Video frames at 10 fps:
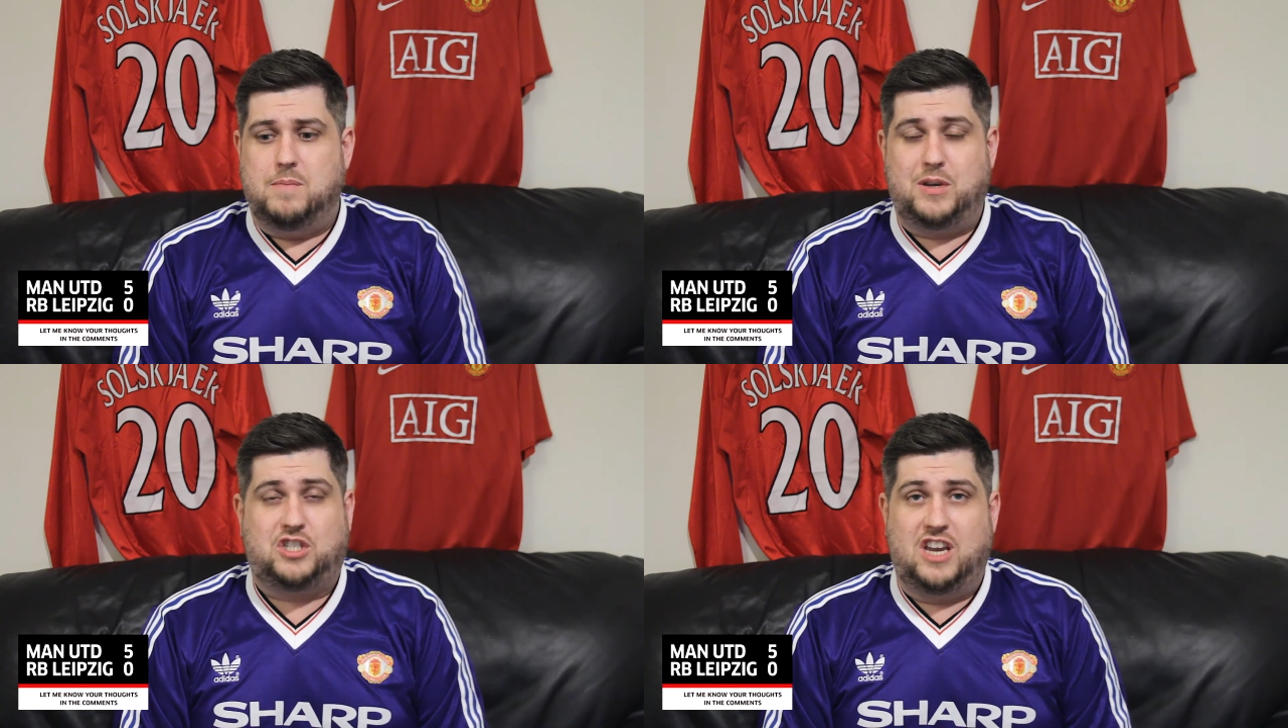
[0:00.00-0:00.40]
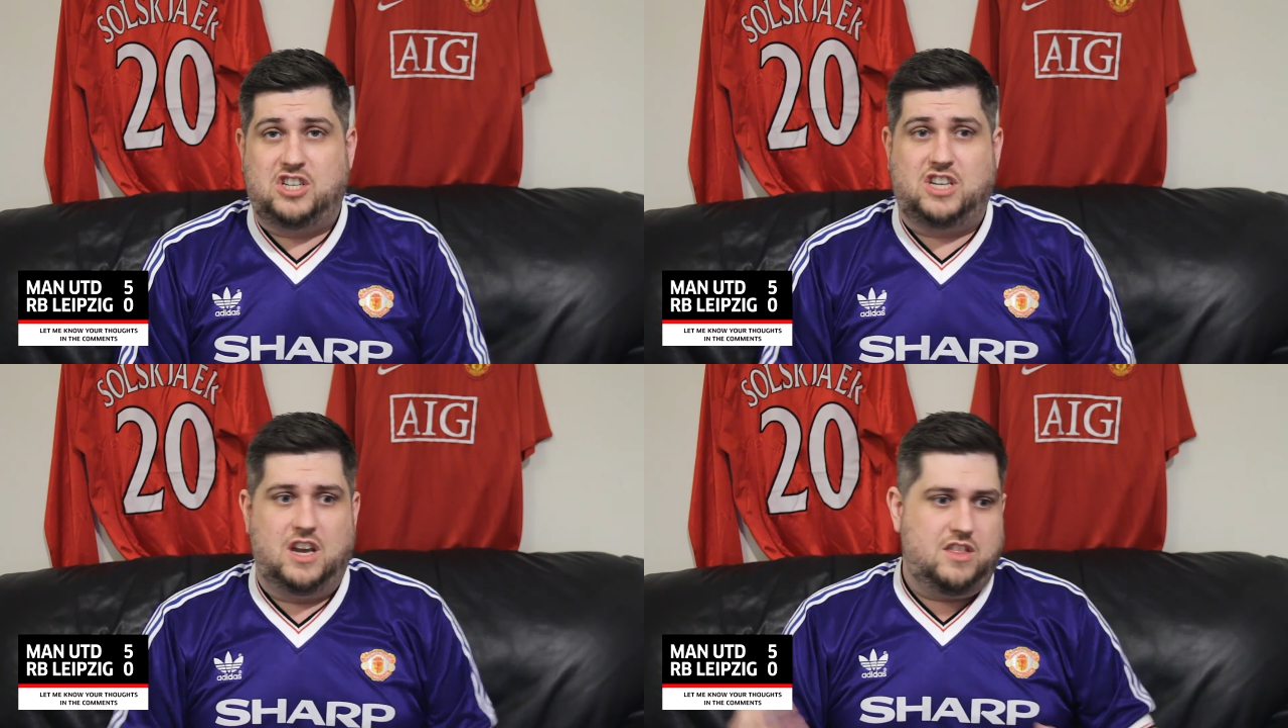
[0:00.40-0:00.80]

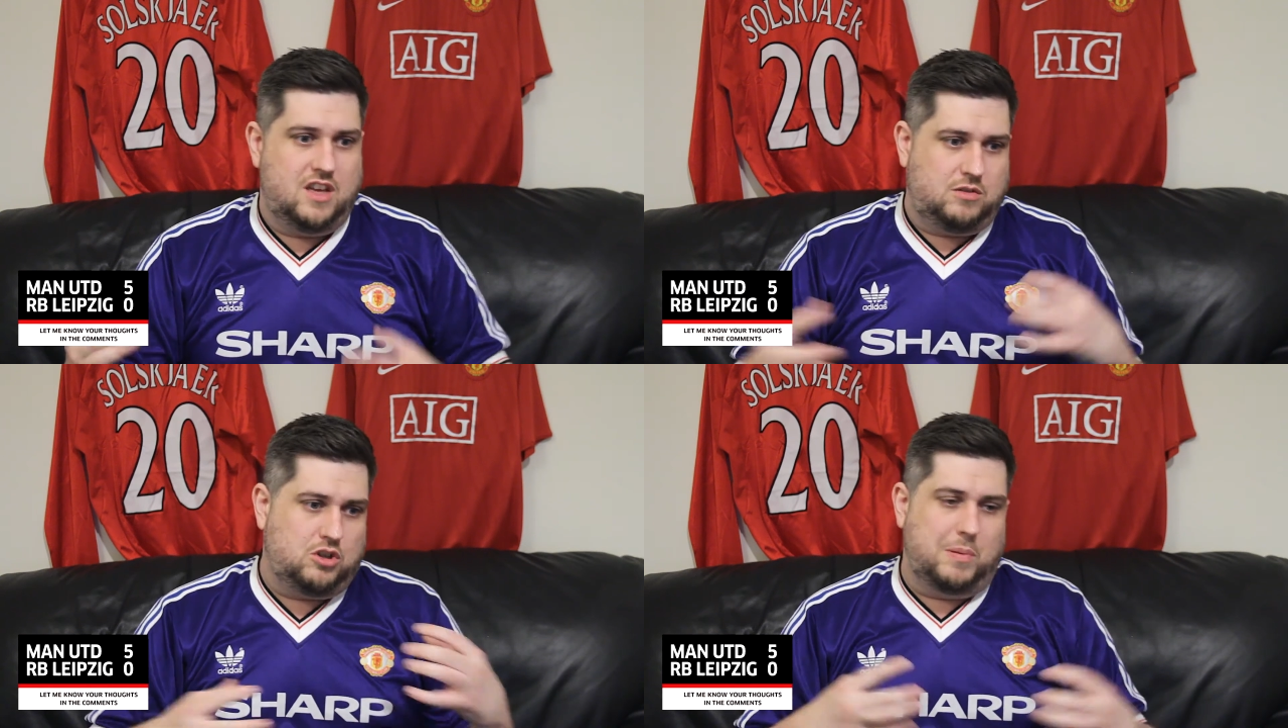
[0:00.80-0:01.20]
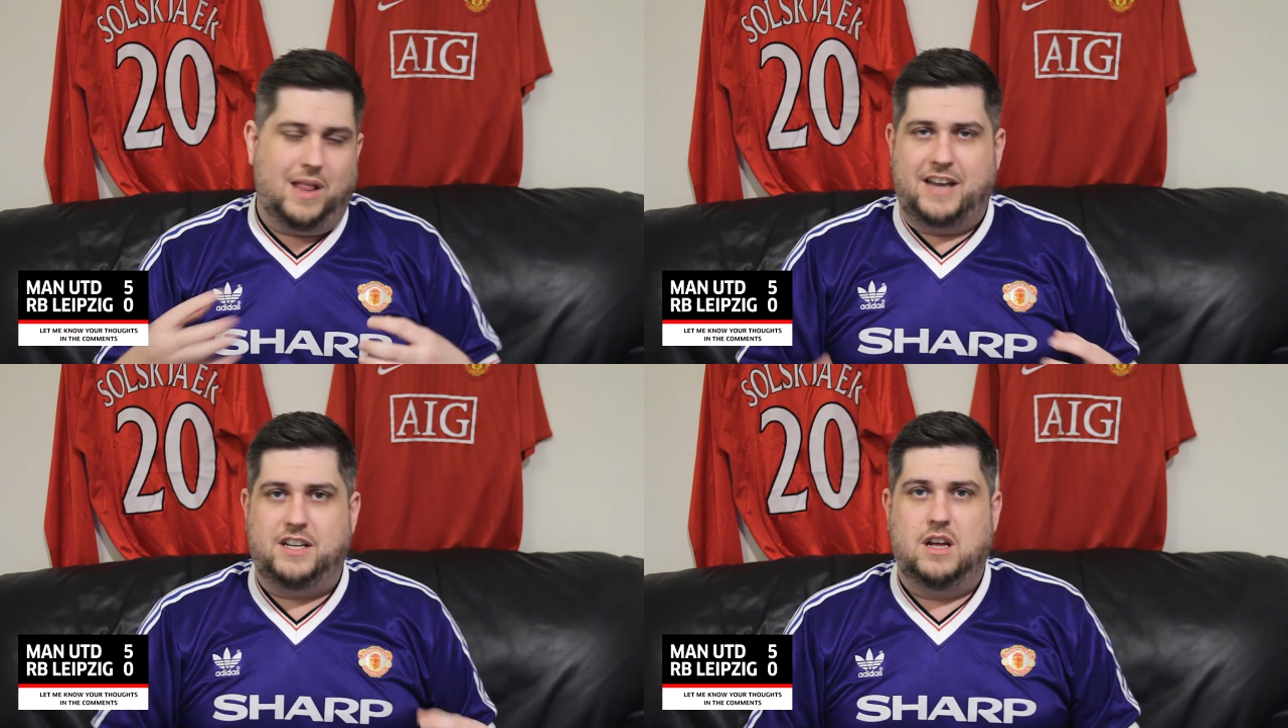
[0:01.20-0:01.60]
Besiktas, the
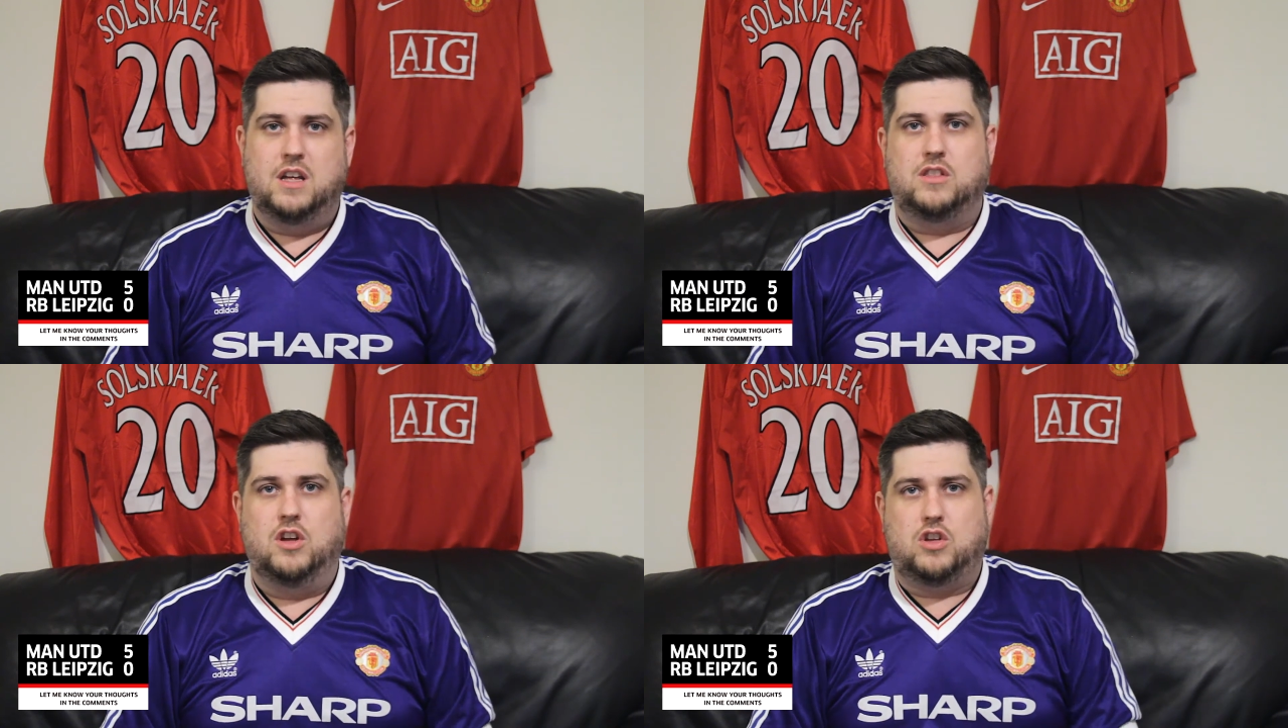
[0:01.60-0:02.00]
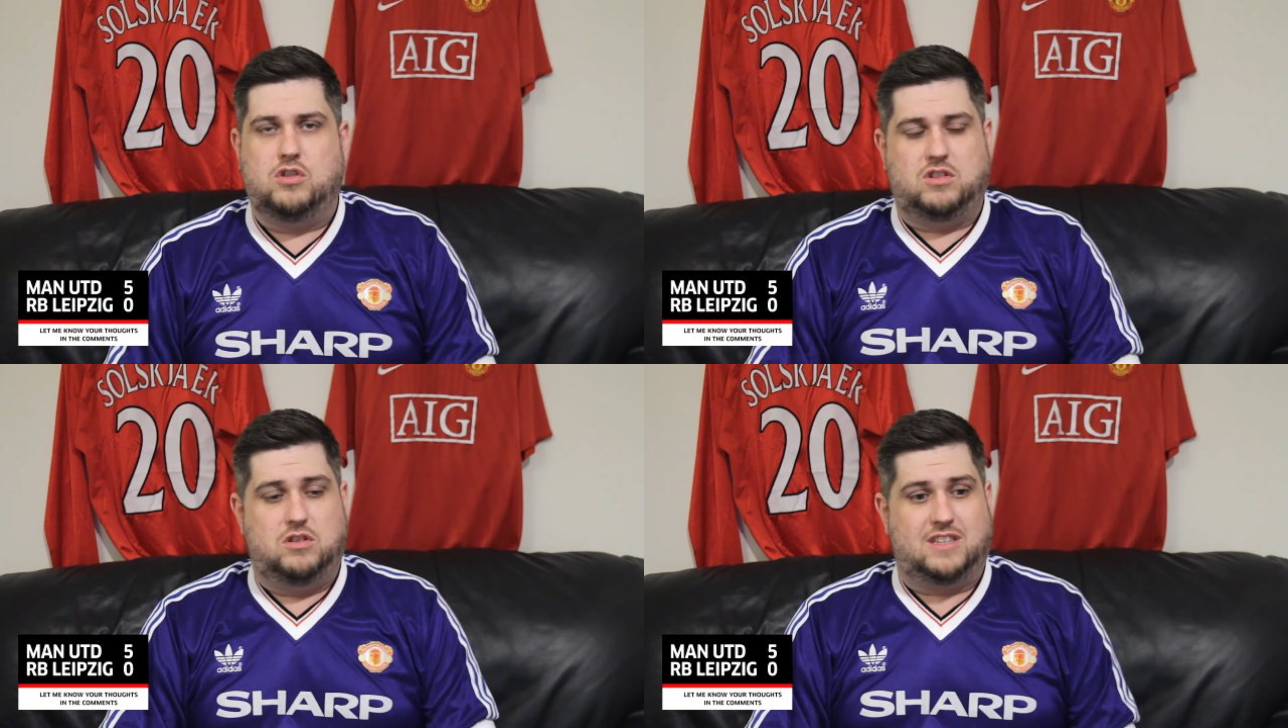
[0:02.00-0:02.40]
double-header that
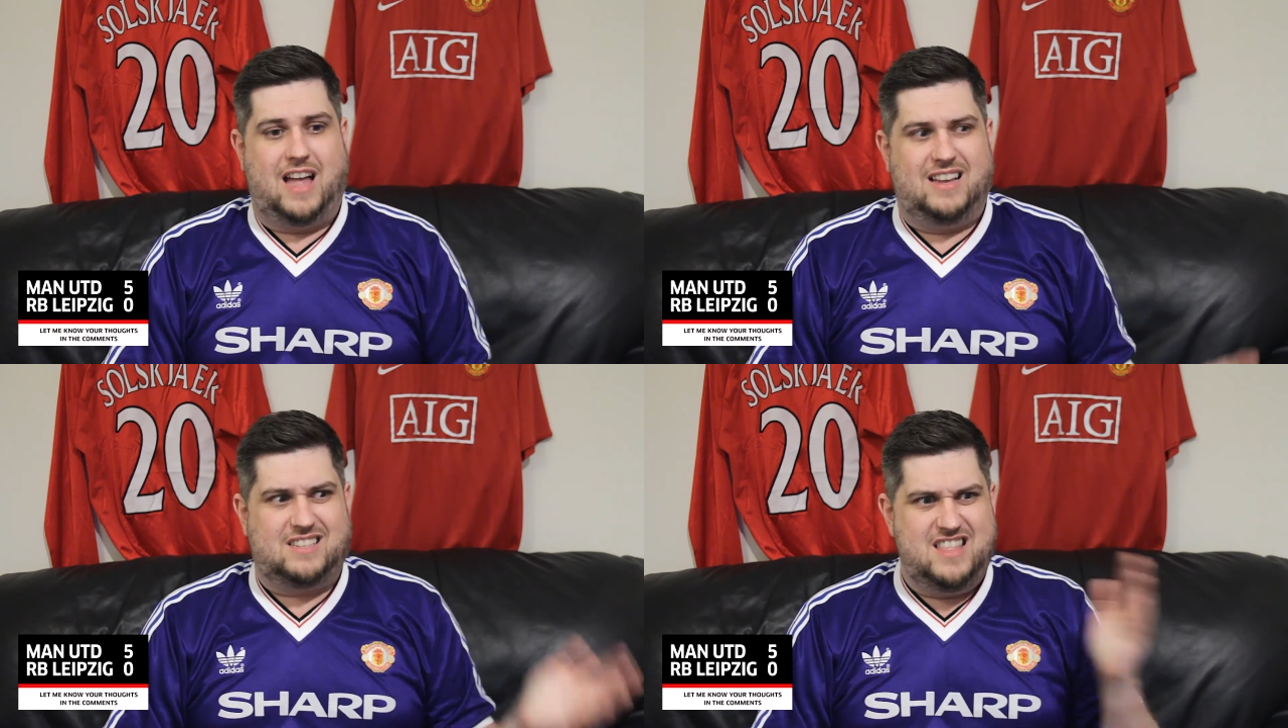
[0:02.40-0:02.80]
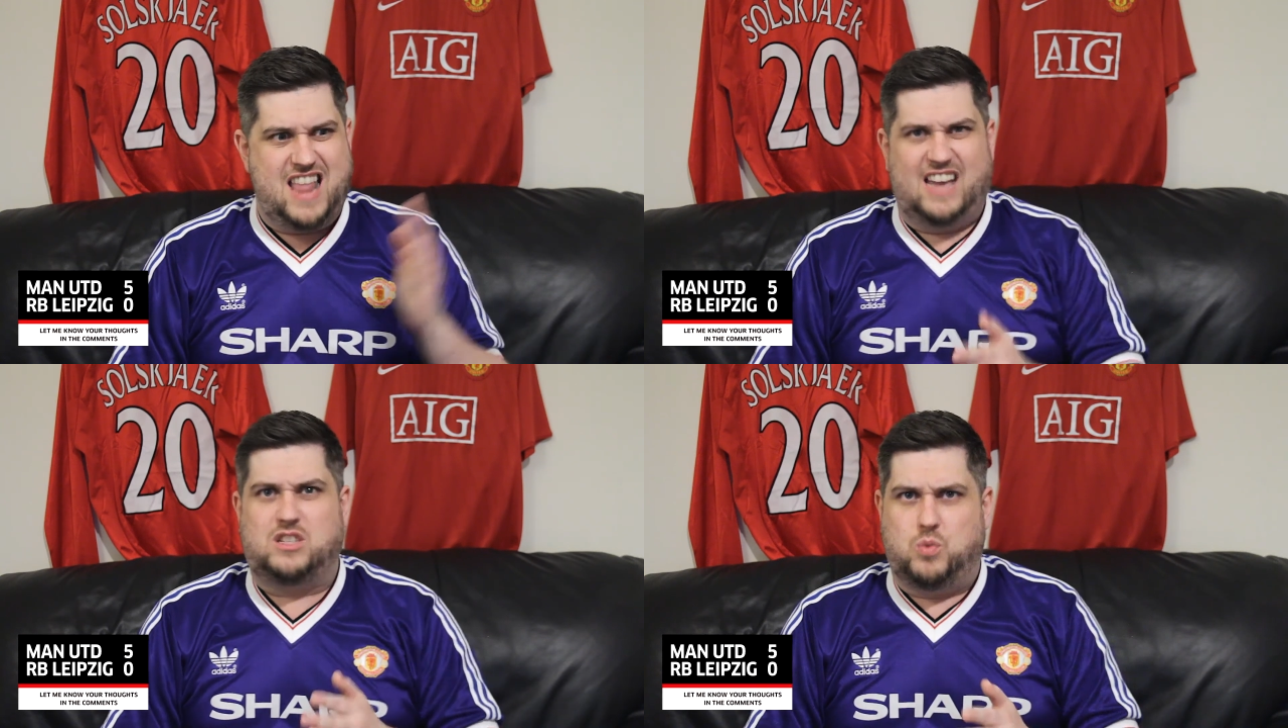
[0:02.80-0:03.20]
starts
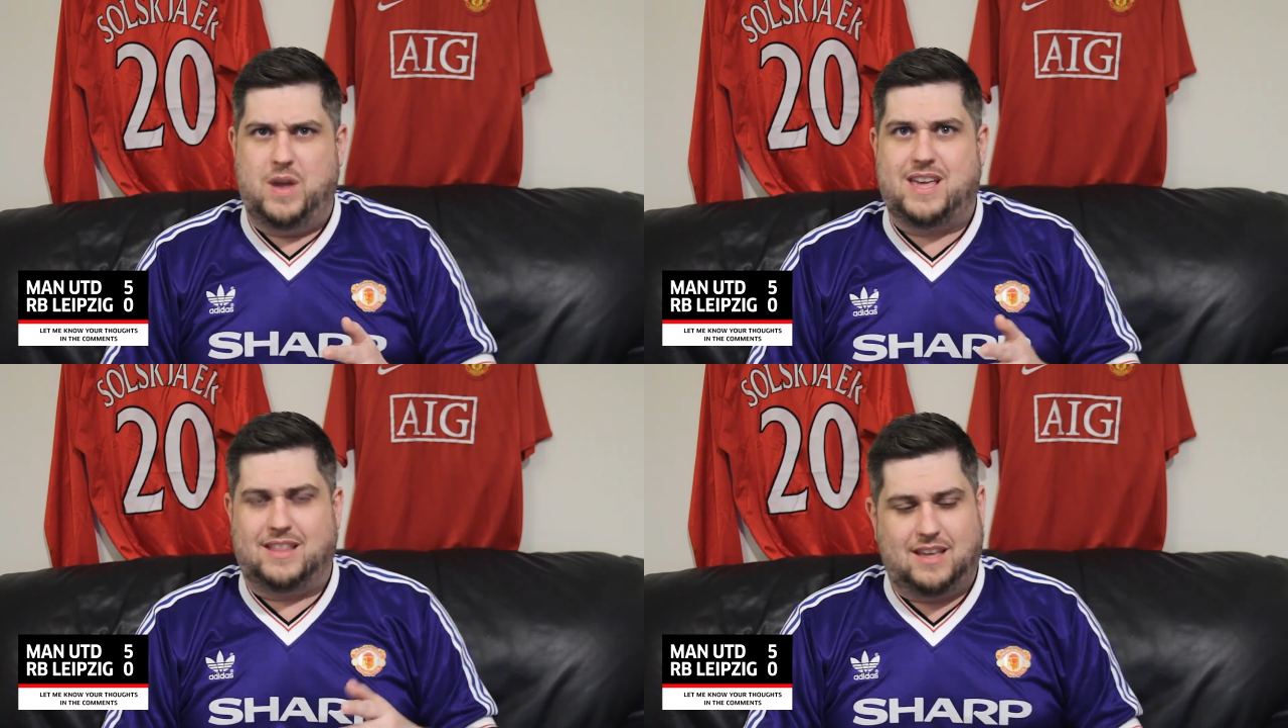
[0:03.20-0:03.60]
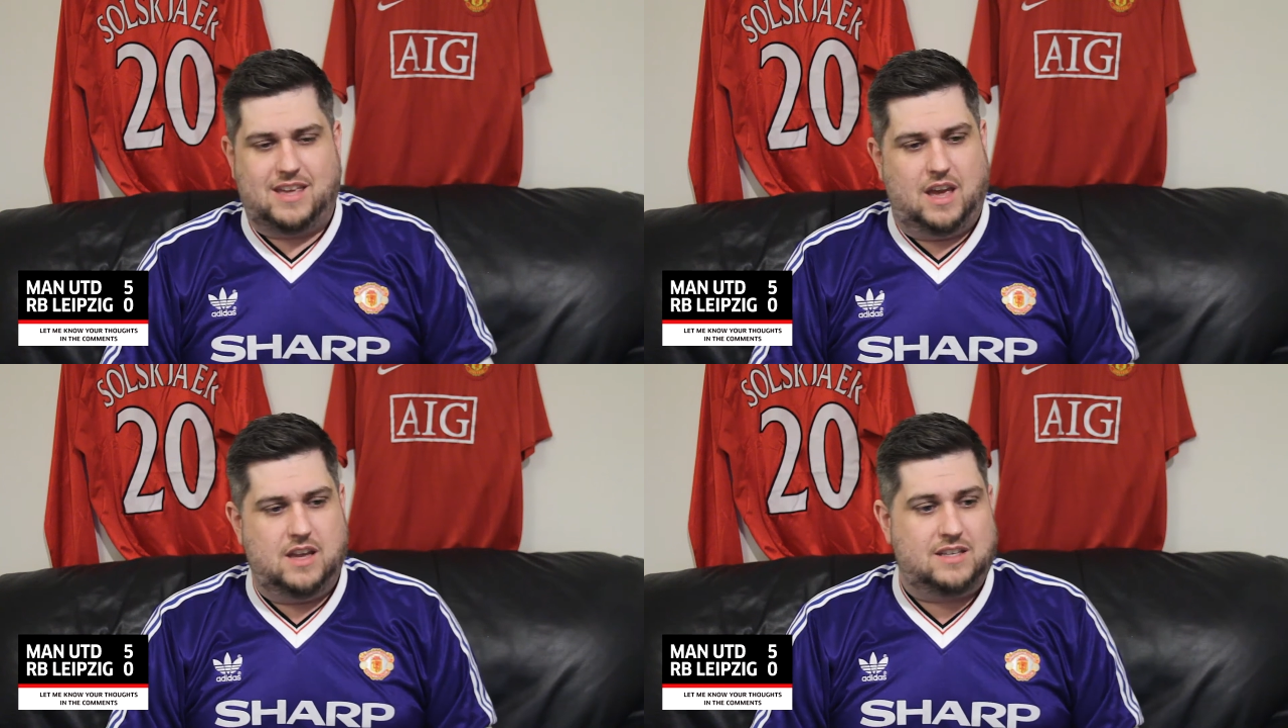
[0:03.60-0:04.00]
next week, I
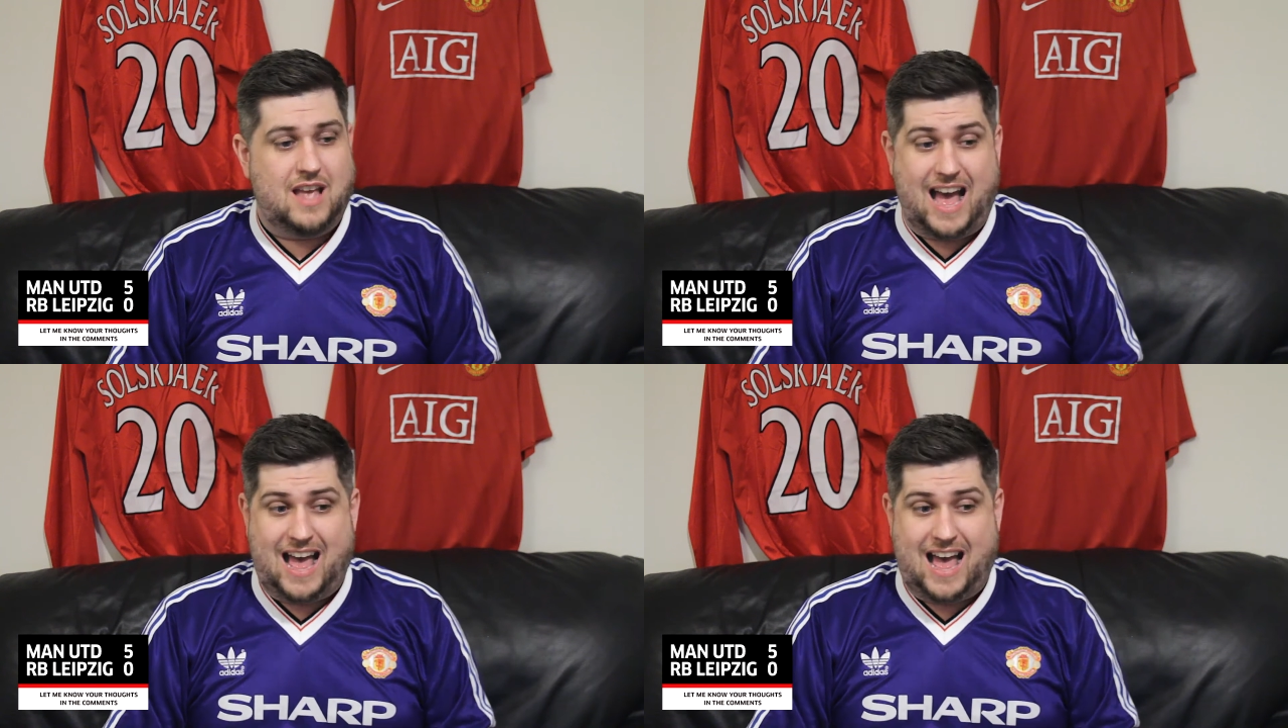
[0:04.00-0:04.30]
think it is,